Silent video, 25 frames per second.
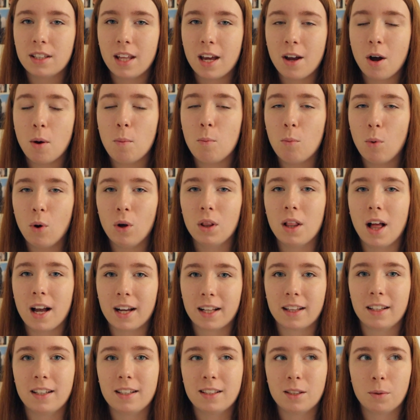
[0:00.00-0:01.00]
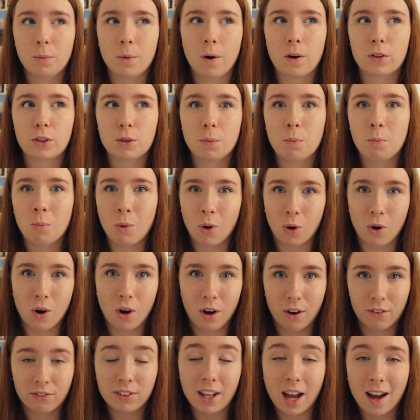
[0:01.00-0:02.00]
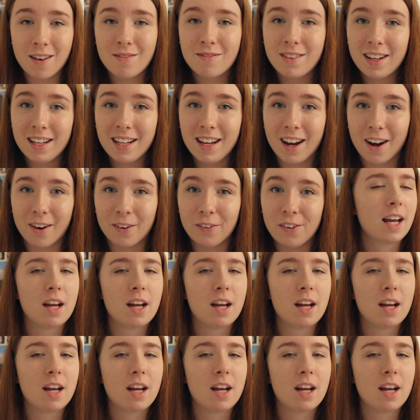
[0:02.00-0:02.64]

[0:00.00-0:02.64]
they are more likely to watch more of that video.